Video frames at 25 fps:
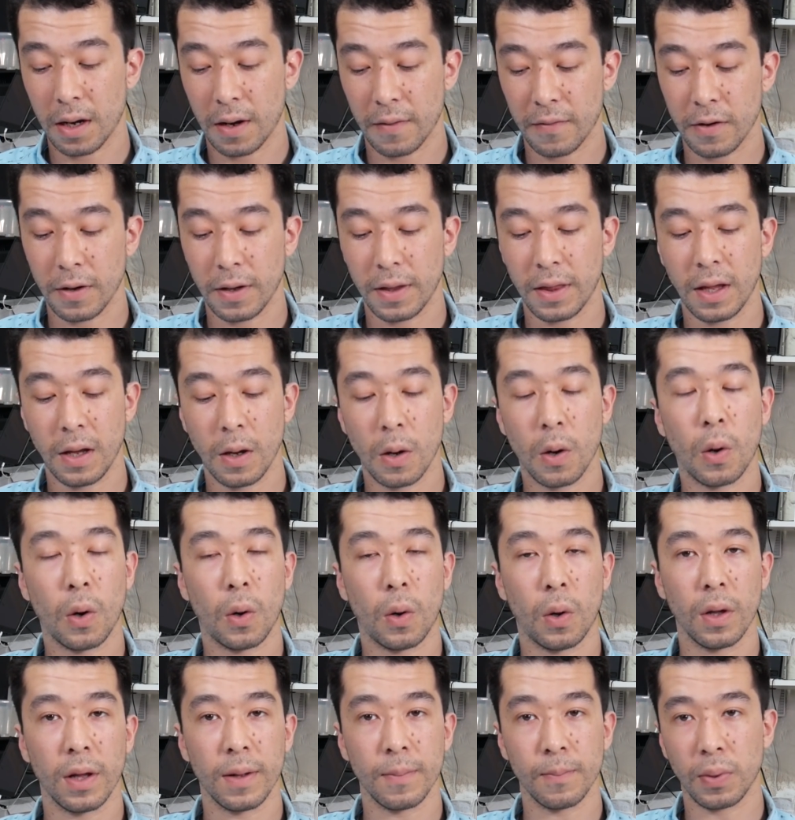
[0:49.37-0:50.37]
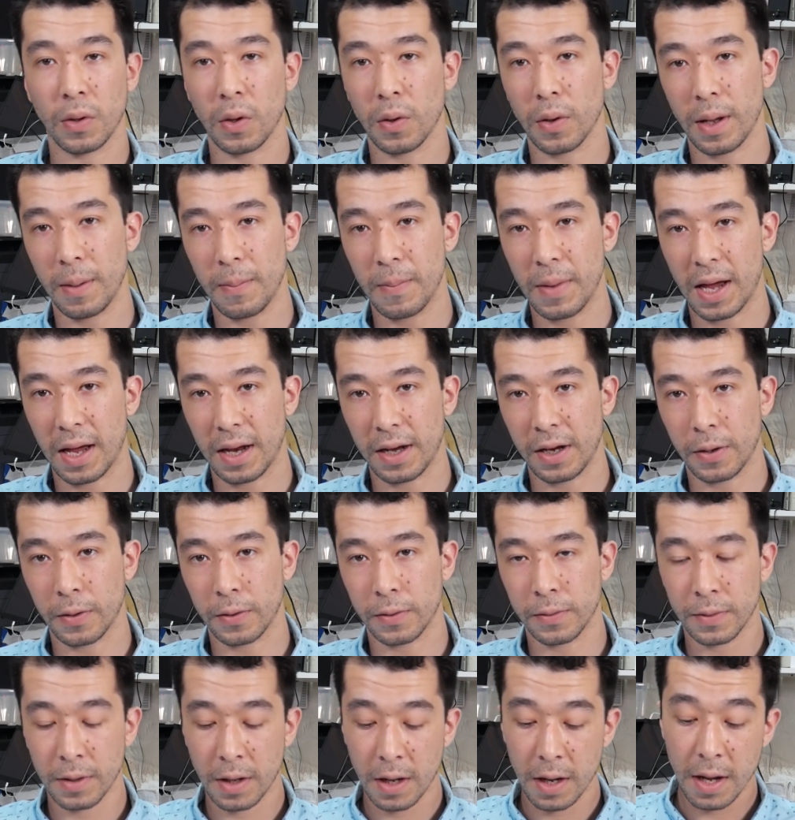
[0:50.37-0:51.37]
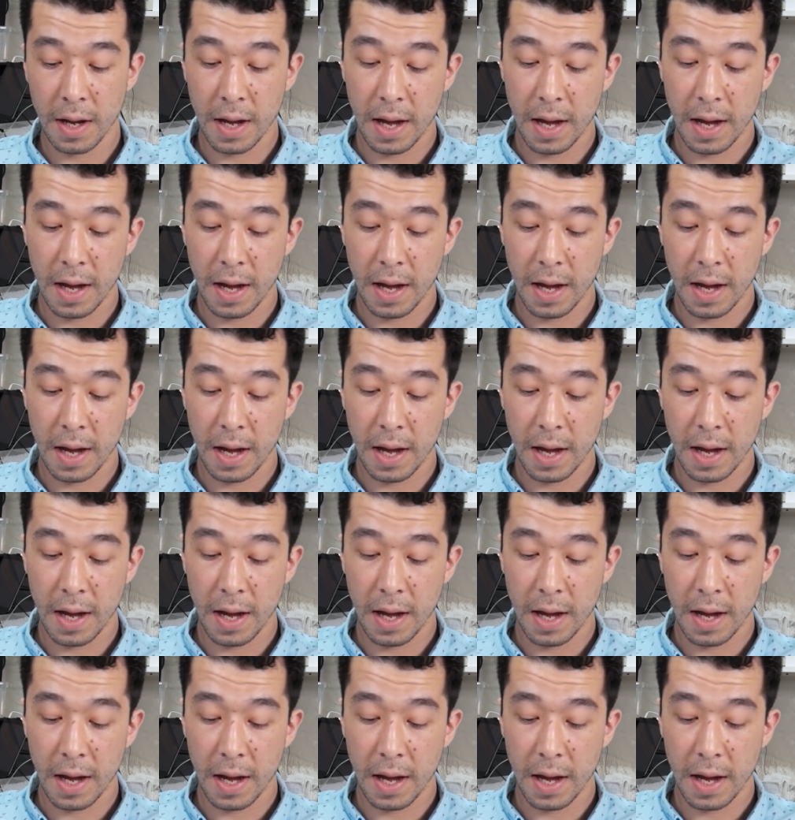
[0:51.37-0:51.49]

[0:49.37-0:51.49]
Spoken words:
covering the whole employee manual,